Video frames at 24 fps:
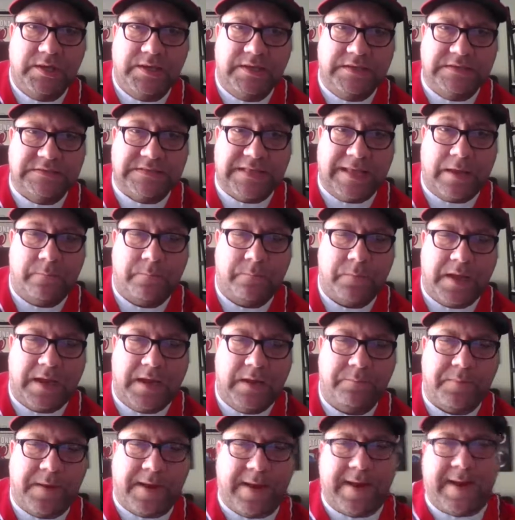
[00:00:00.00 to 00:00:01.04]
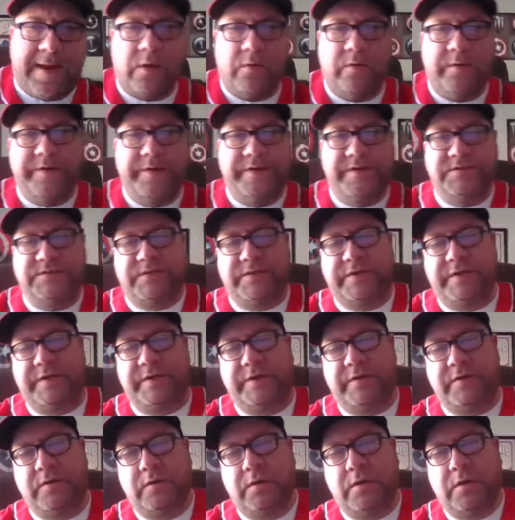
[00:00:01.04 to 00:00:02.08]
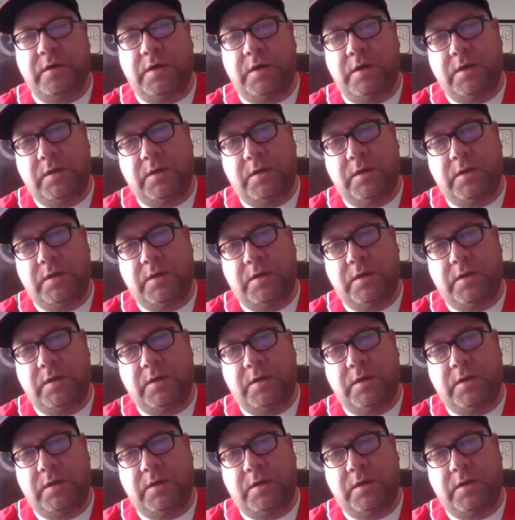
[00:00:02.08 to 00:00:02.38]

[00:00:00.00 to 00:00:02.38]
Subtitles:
is that PayPal is their